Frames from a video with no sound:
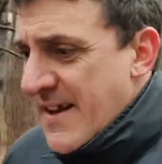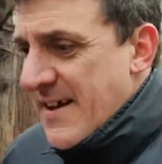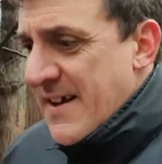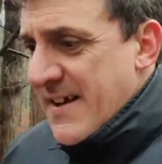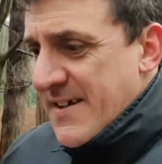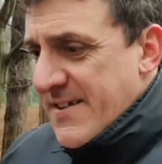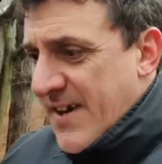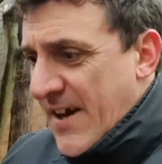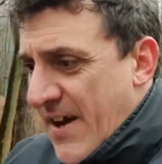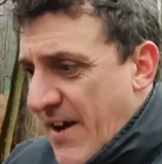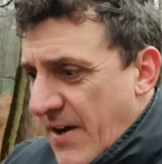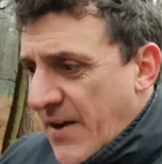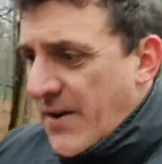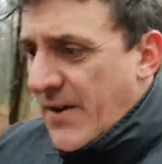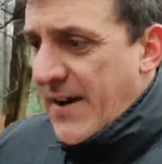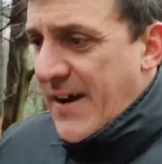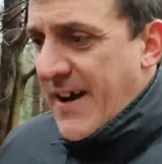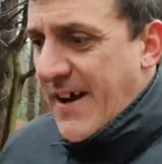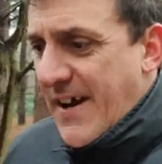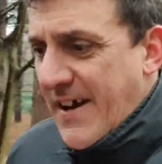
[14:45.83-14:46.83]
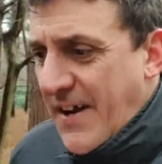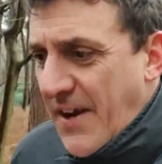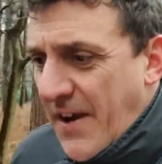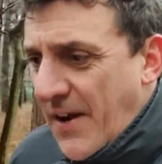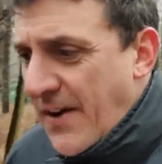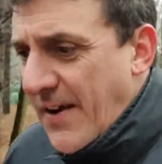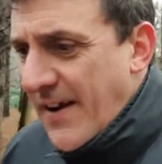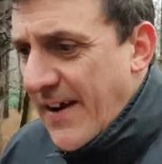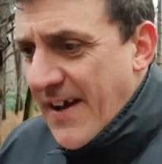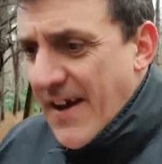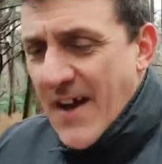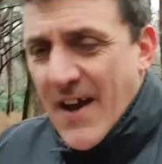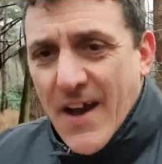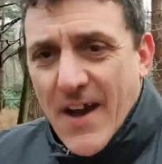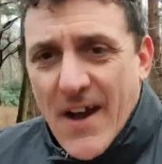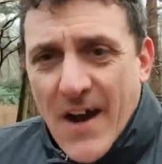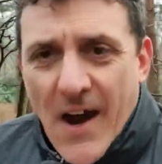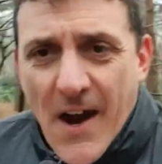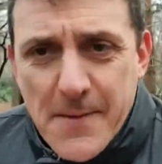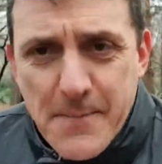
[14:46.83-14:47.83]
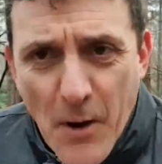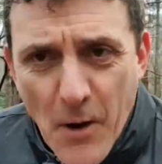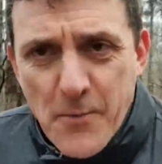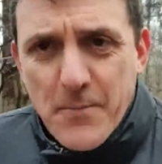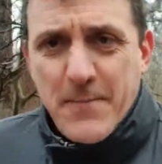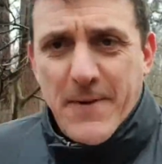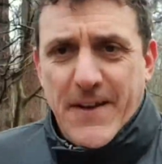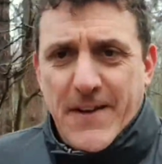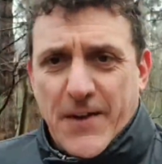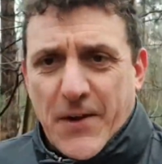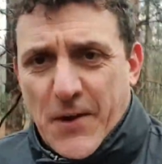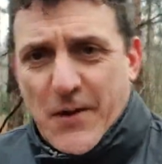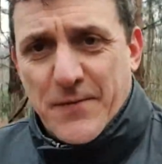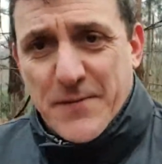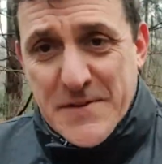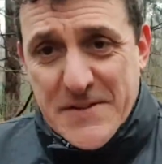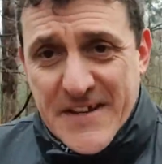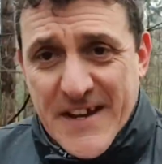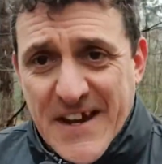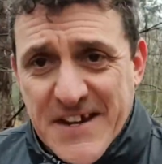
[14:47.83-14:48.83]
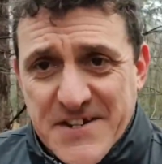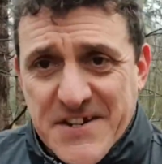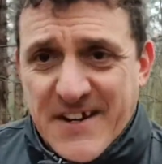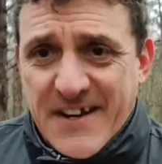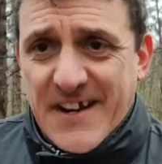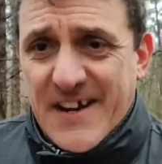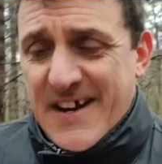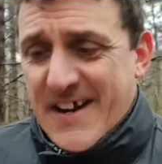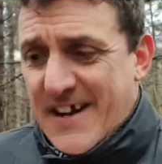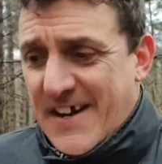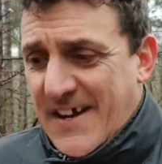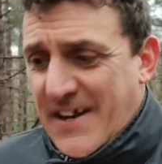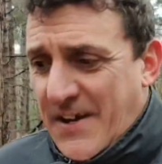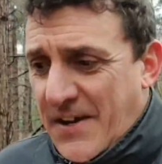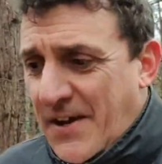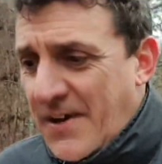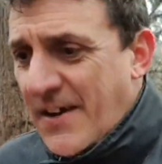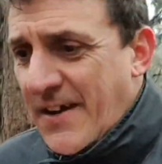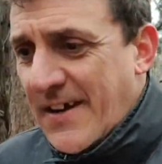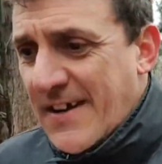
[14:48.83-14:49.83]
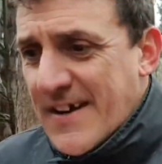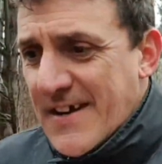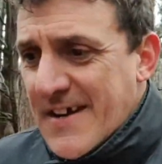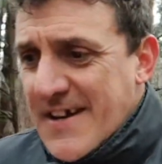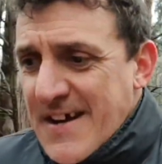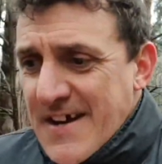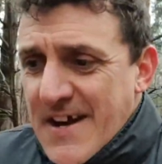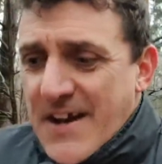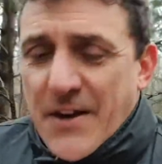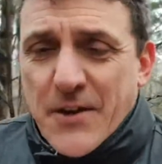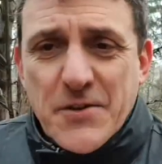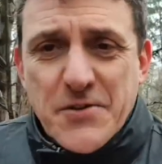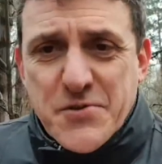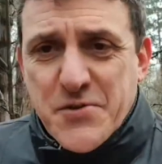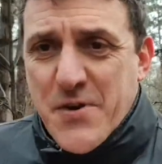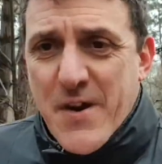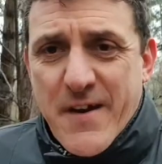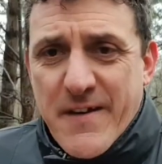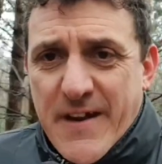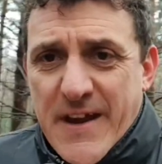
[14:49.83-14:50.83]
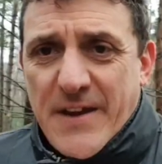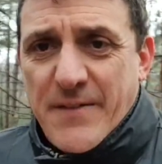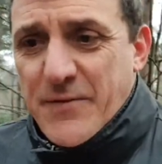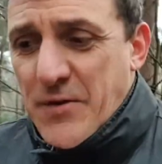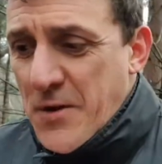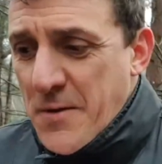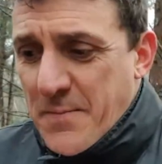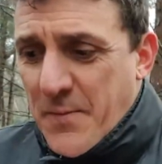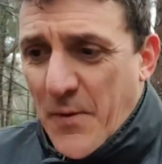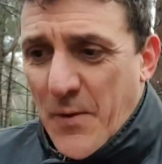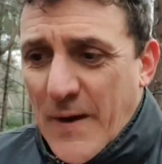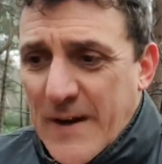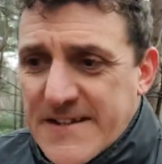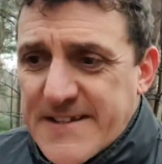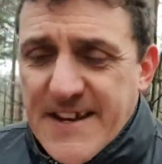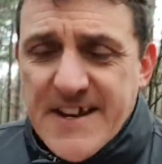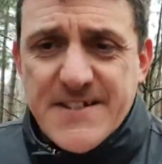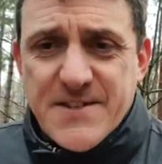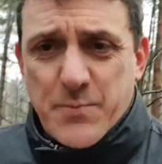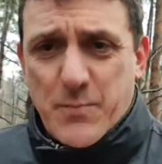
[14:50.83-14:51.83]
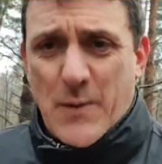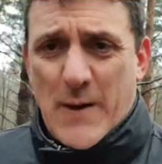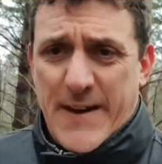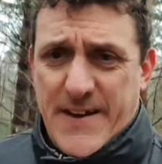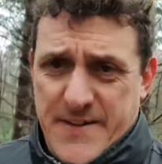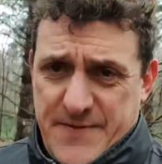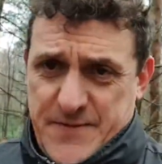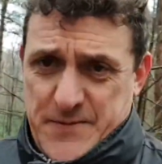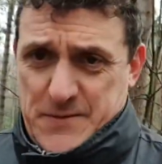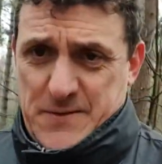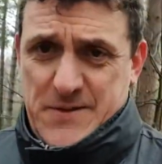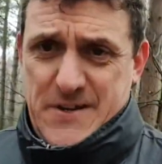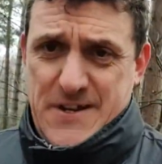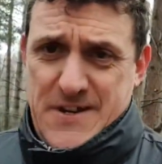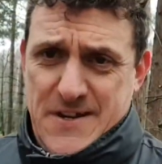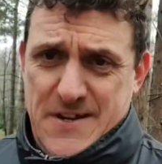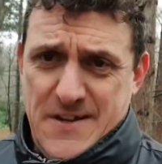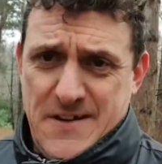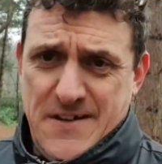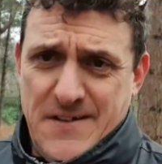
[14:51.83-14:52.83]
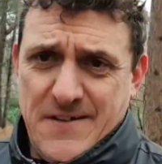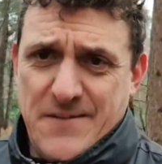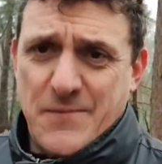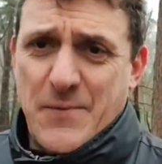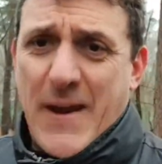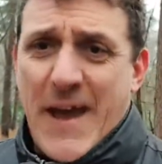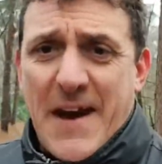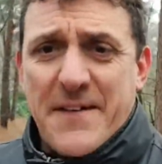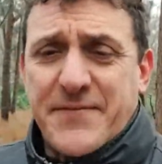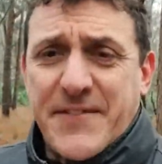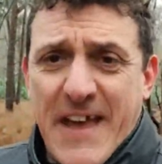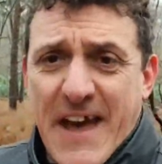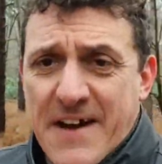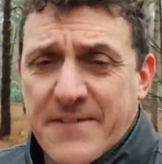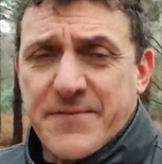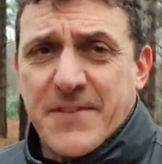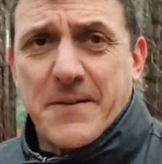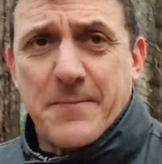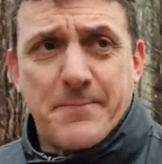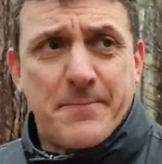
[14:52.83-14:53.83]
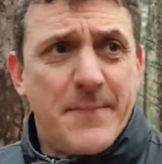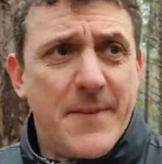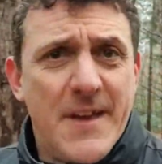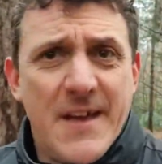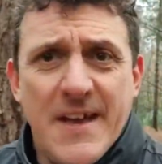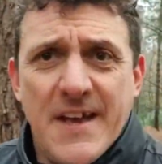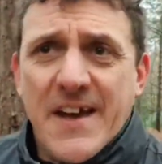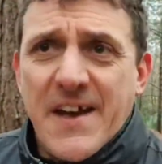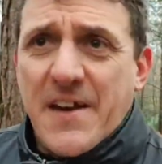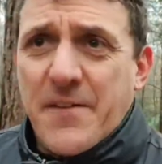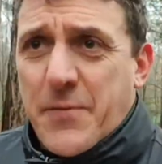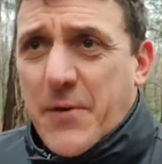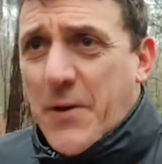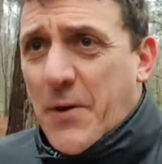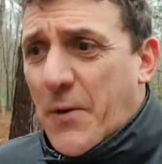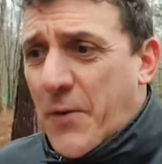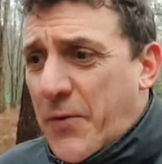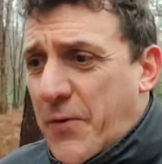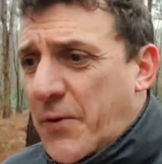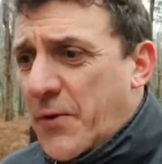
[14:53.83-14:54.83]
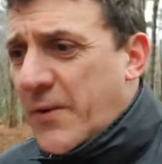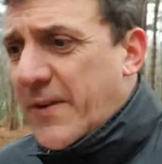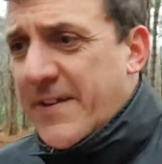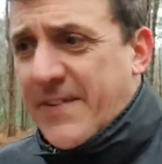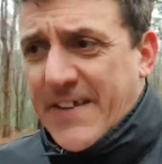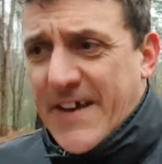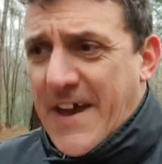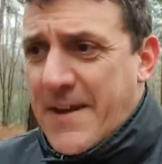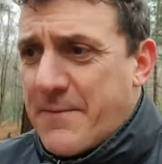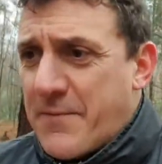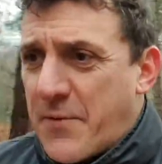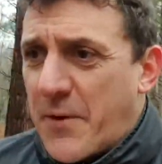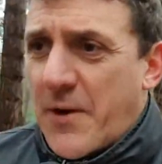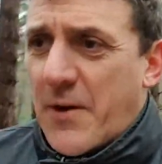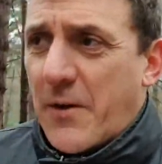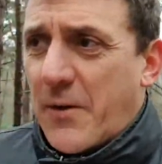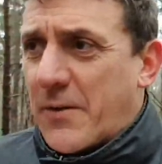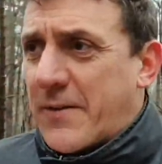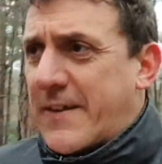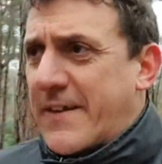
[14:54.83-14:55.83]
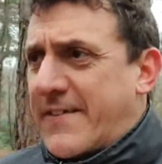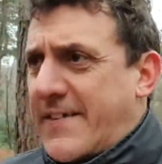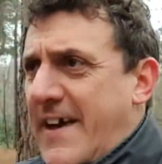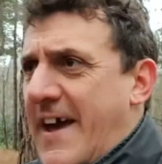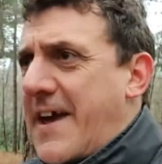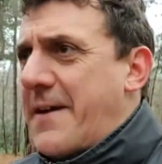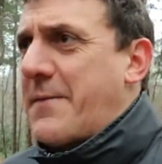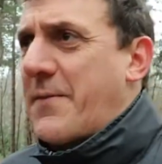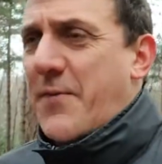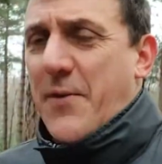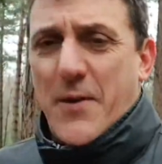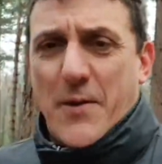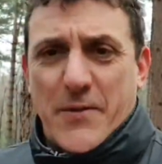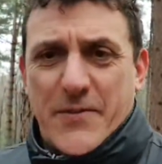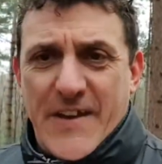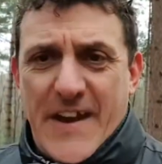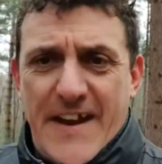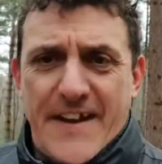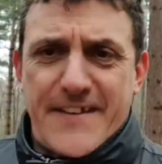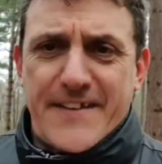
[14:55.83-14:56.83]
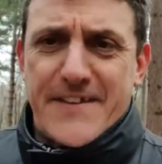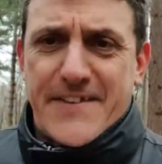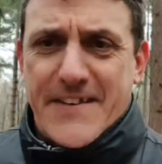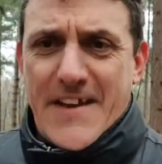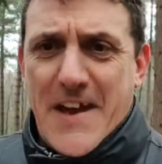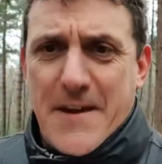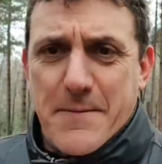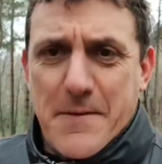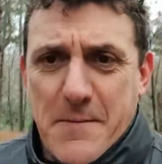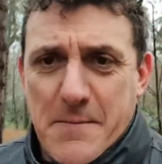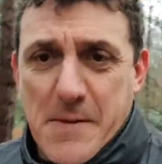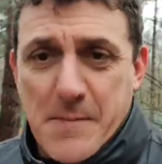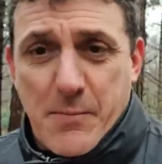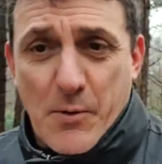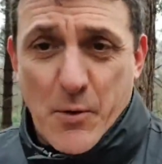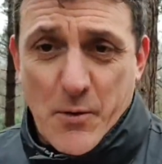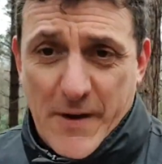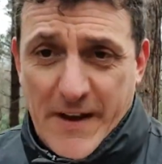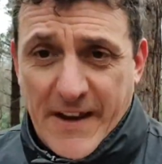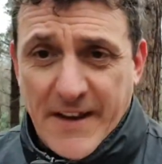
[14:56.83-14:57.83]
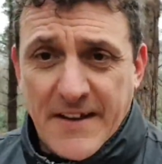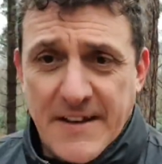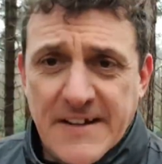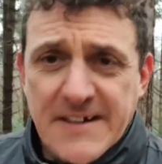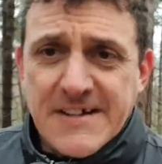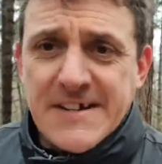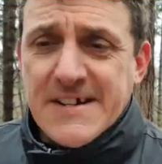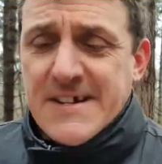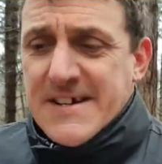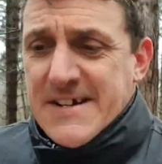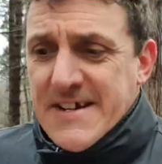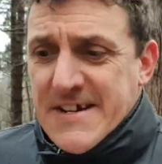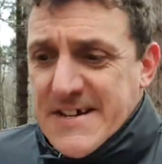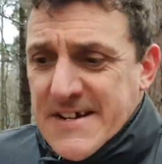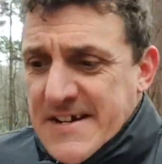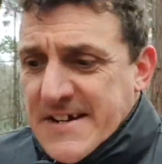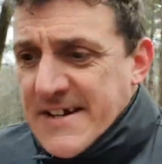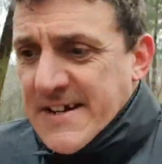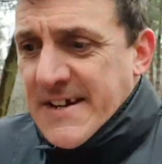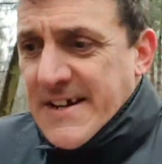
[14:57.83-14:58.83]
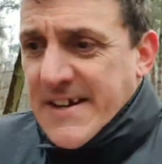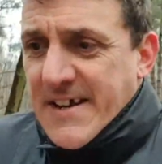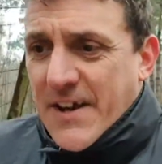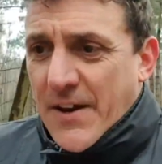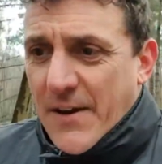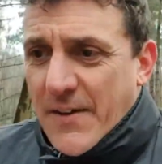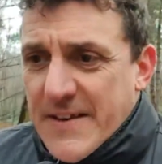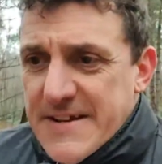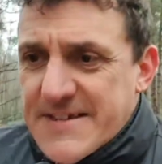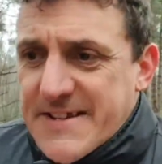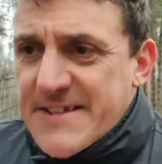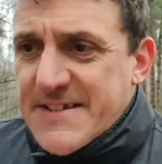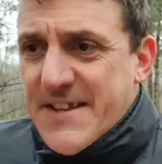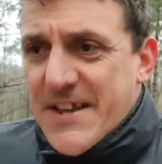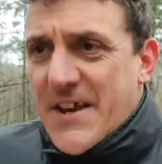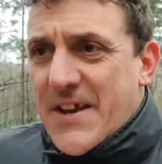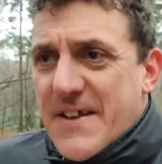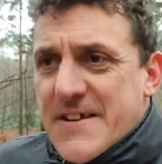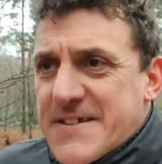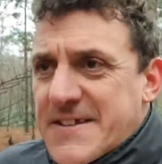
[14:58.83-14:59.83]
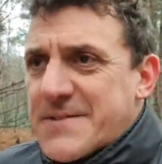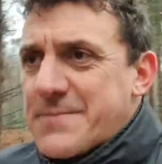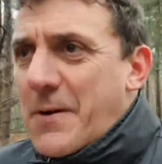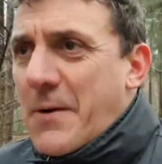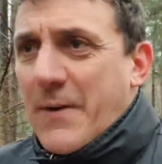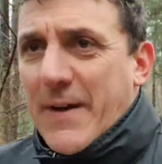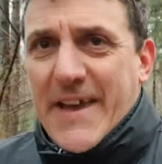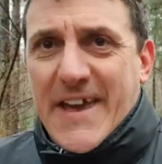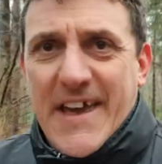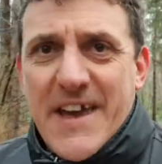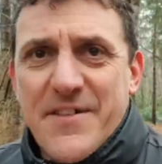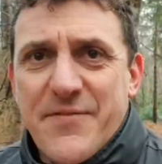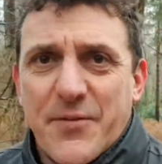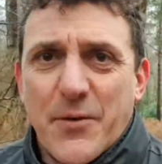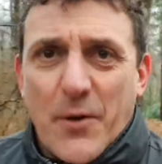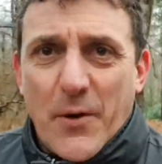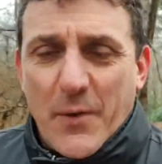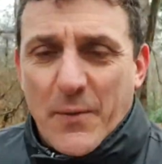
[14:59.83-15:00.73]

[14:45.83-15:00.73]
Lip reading: So, you know, I'm opening the conversation. You know, contrarian viewpoints, it's wonderful. We have to have them. If we all thought the same, if we all looked the same, if we all sounded the same, it'd be boring. You know, this is what we're here for.